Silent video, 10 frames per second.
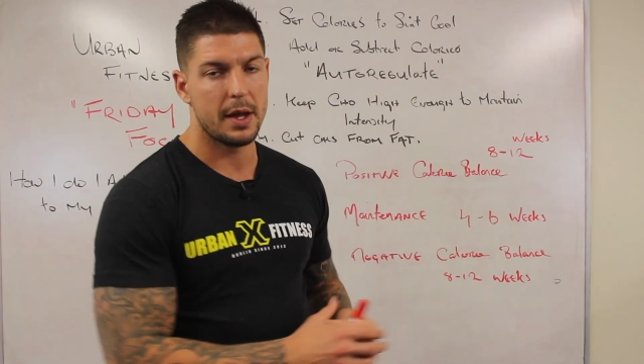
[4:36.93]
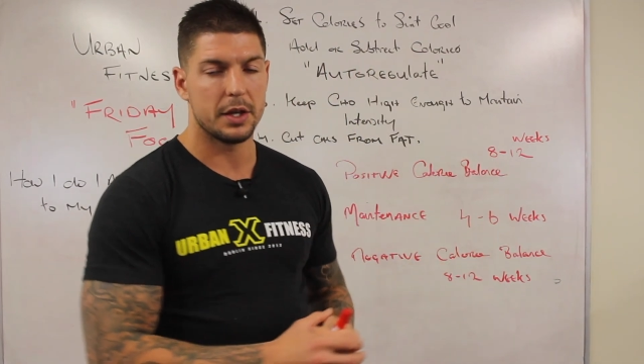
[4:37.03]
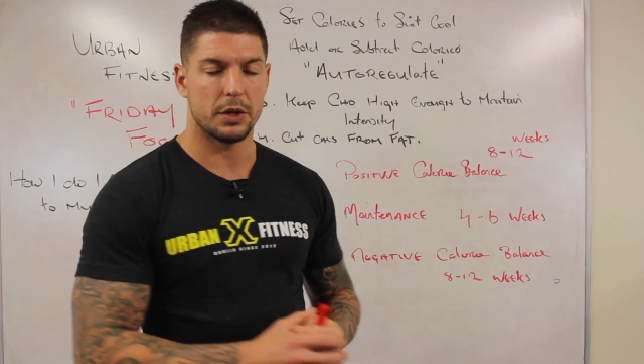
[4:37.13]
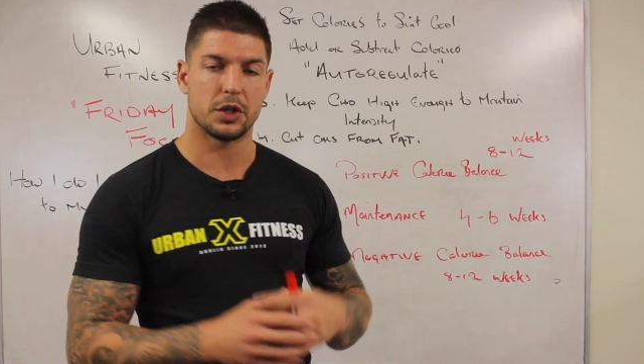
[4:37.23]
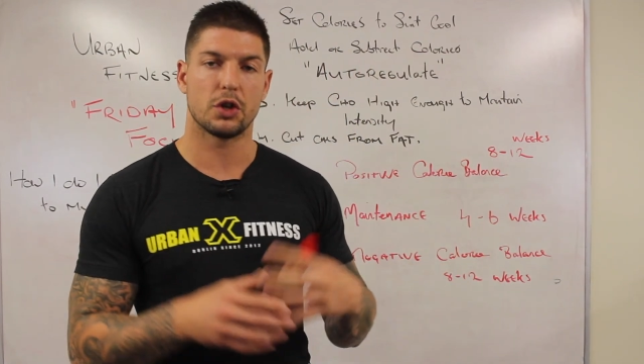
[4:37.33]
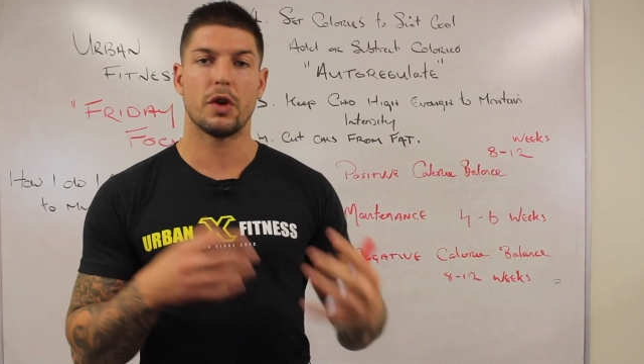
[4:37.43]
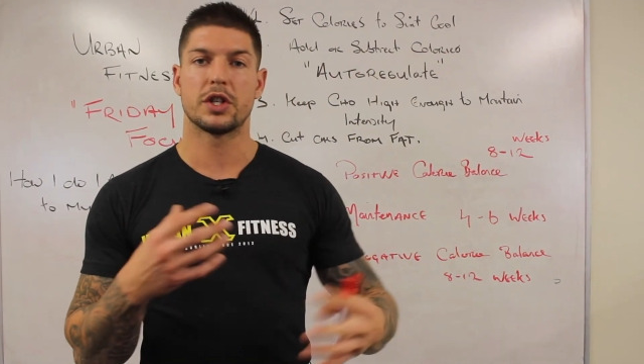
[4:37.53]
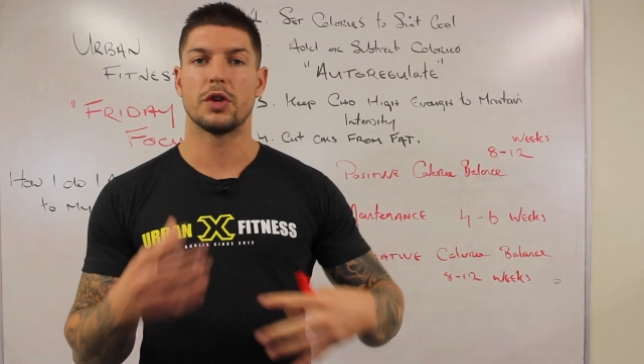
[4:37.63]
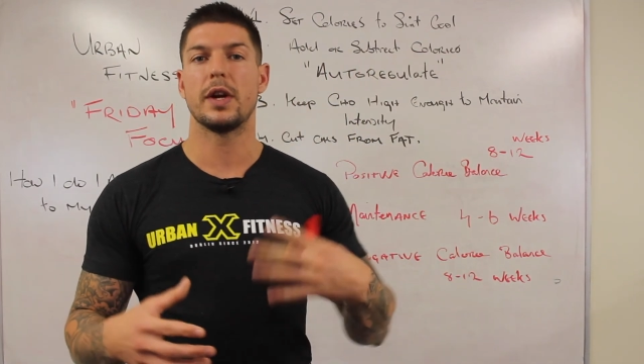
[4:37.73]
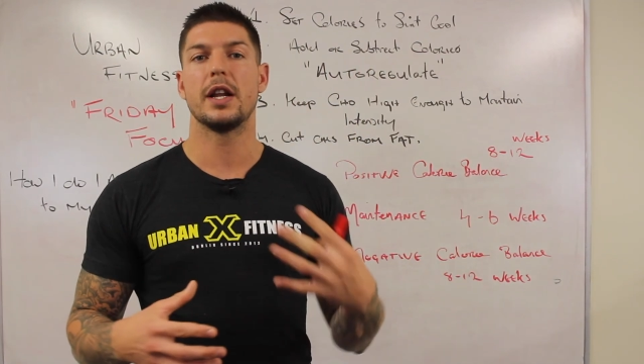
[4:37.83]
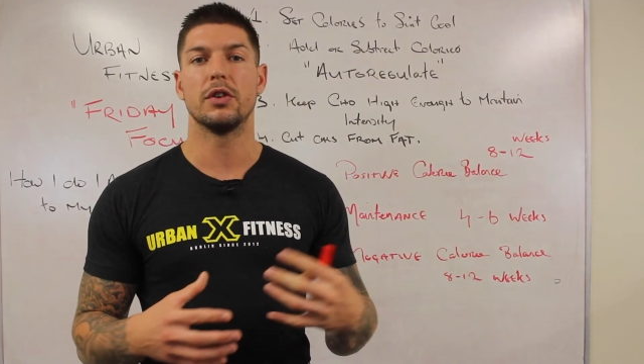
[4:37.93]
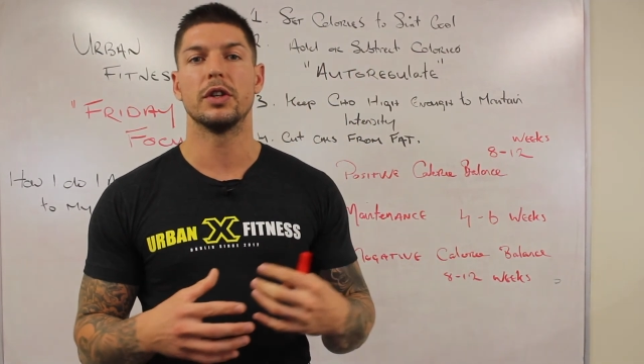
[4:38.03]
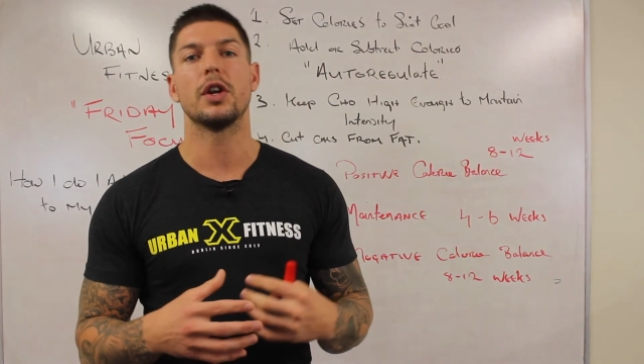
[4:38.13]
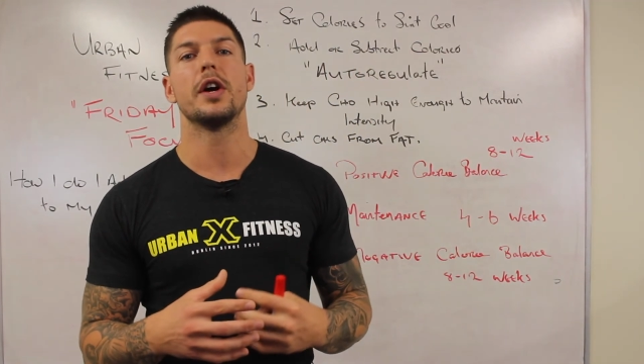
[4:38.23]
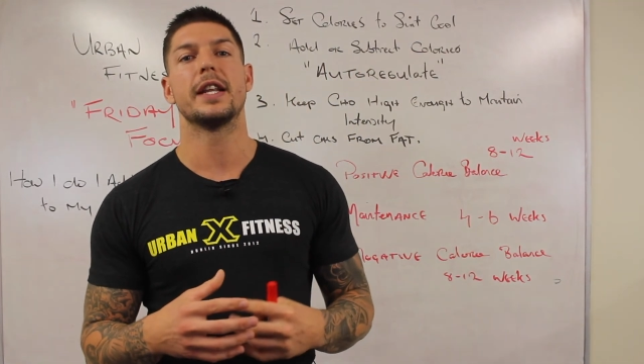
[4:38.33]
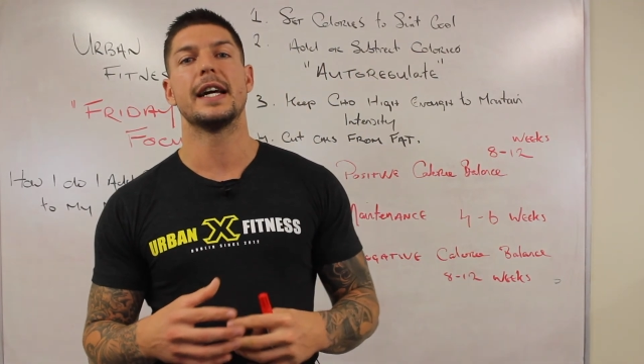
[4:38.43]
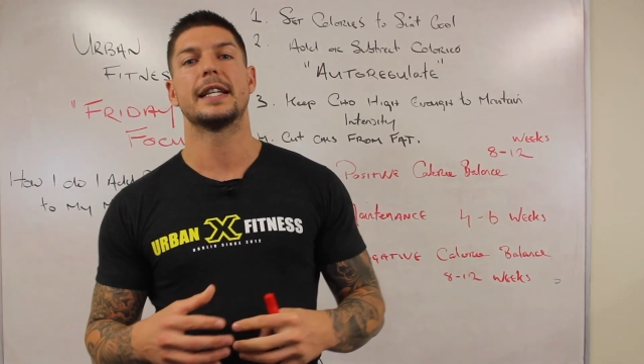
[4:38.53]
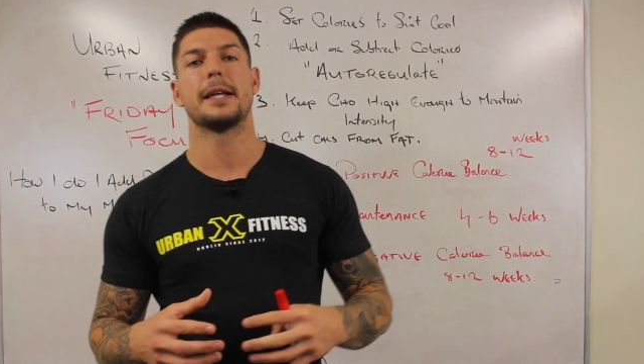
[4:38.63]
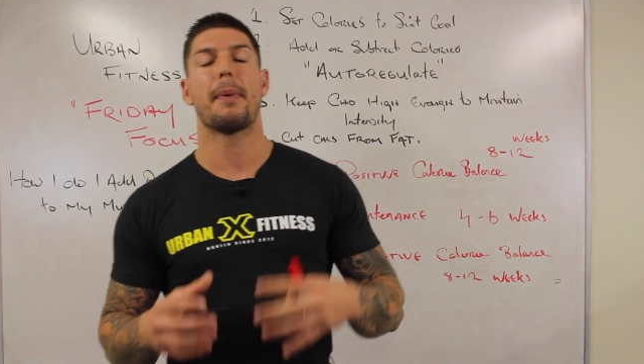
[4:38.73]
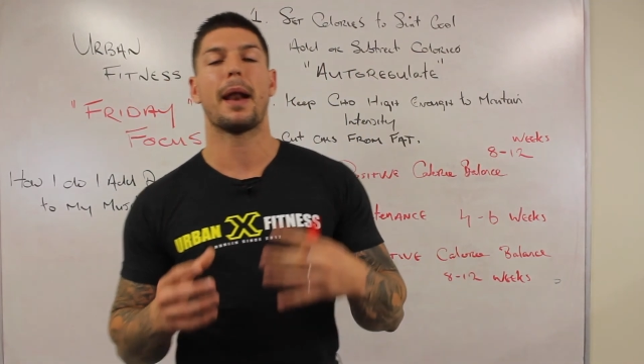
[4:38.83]
So it's a really good idea
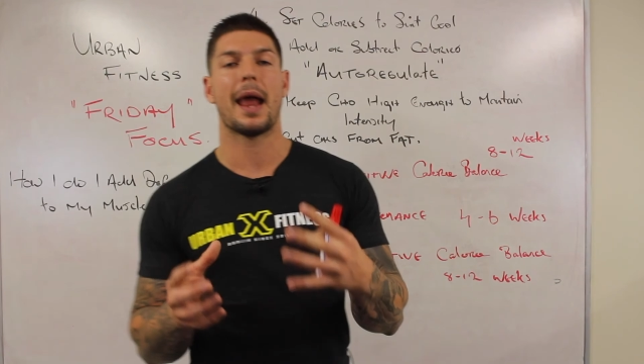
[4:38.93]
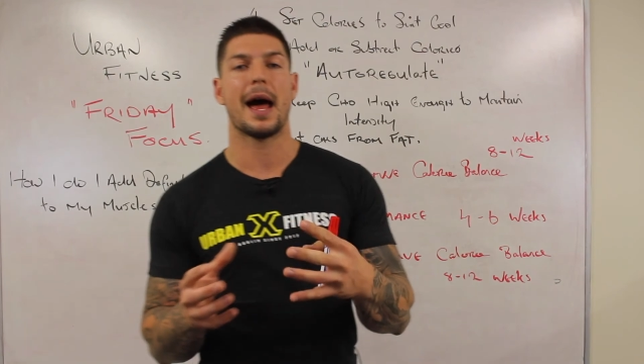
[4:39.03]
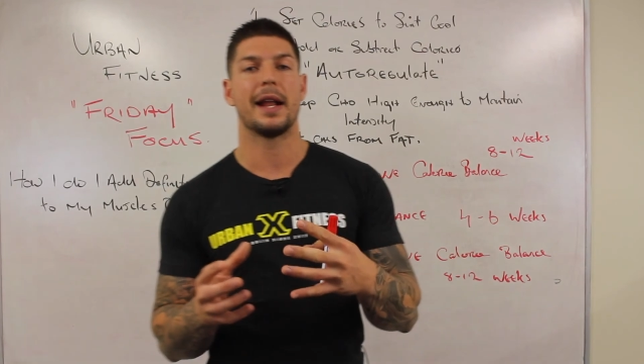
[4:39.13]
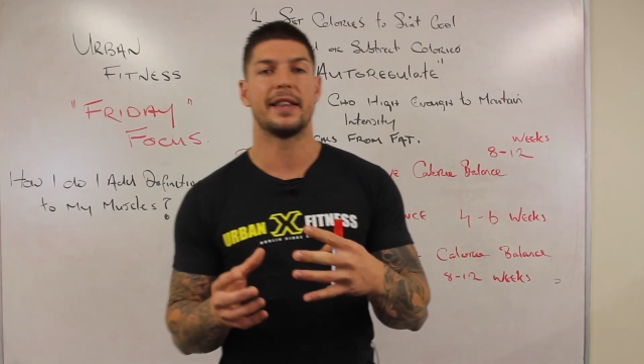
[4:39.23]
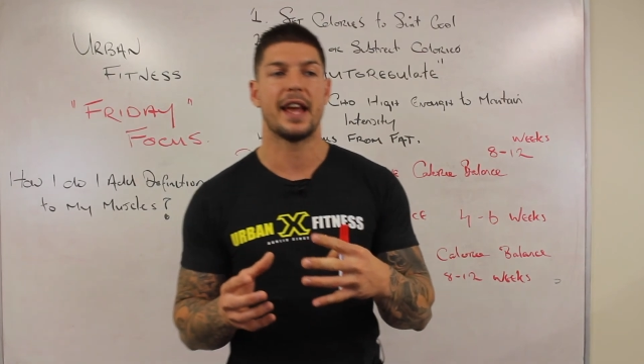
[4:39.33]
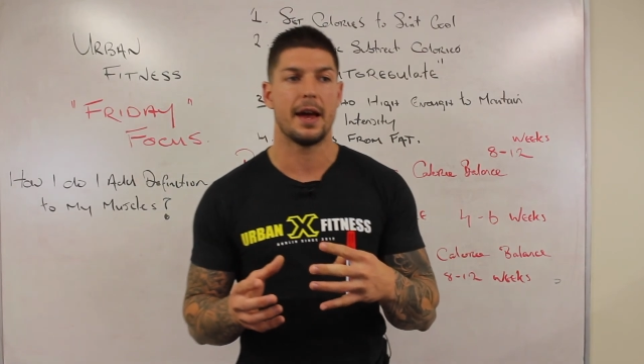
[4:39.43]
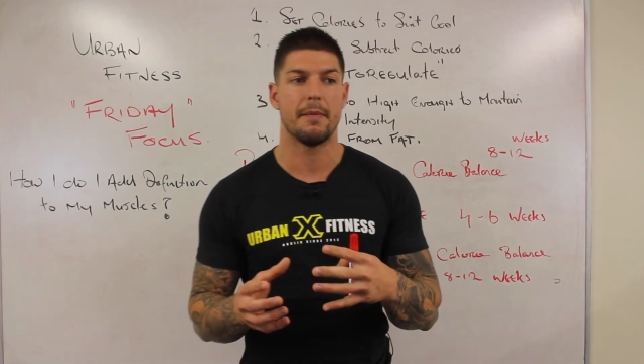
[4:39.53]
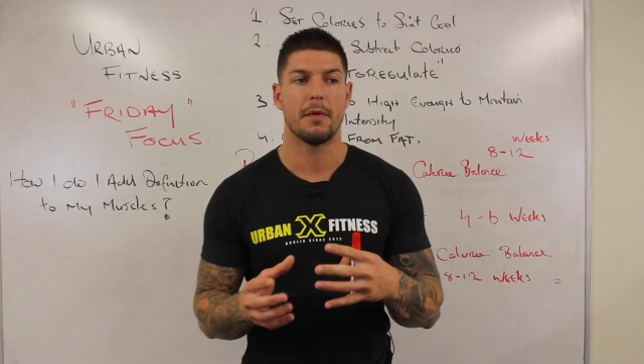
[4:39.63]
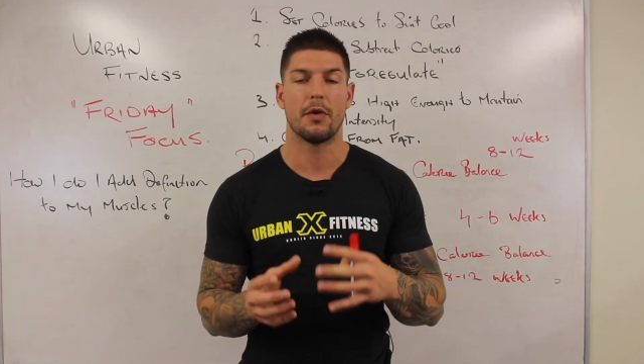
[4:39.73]
to plan them